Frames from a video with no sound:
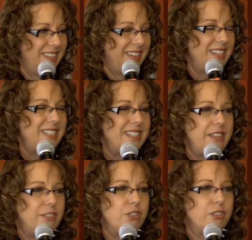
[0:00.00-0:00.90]
I said,
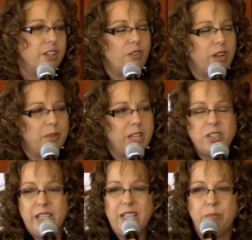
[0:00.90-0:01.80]
"David, you're an incredibly
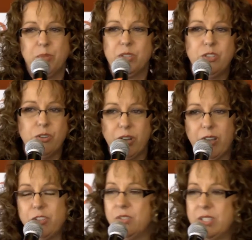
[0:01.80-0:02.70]
articulate person. You don't
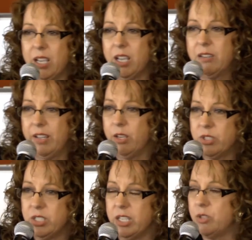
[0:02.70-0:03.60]
have to use that kind of
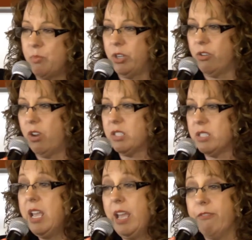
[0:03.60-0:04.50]
language to get your point across.
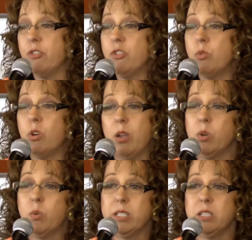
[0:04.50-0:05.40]
And furthermore, I'm
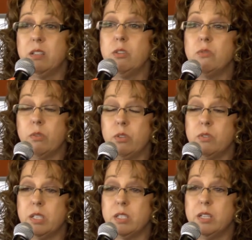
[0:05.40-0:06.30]
requesting that you don't
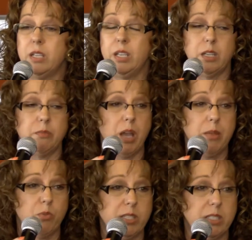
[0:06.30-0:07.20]
use it in my
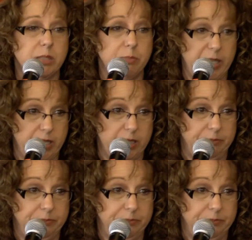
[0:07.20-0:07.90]
presence, please."